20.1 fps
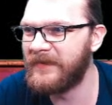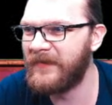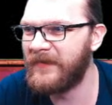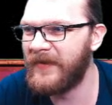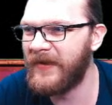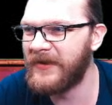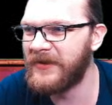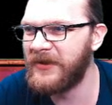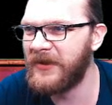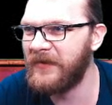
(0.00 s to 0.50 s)

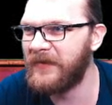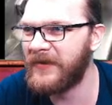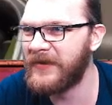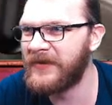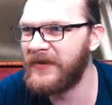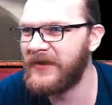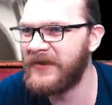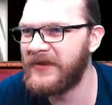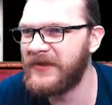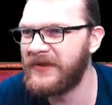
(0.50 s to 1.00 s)
freshly
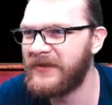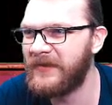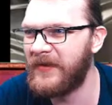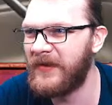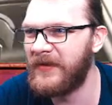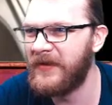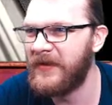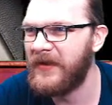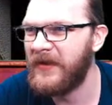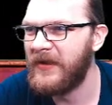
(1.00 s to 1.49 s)
washed dish
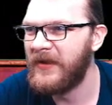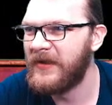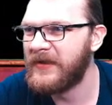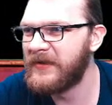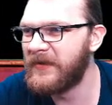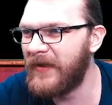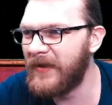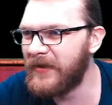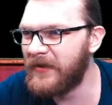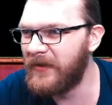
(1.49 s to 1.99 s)
well.
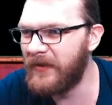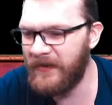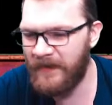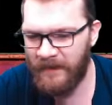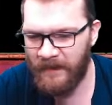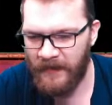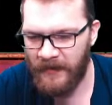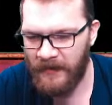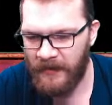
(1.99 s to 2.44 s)
It's quite cool.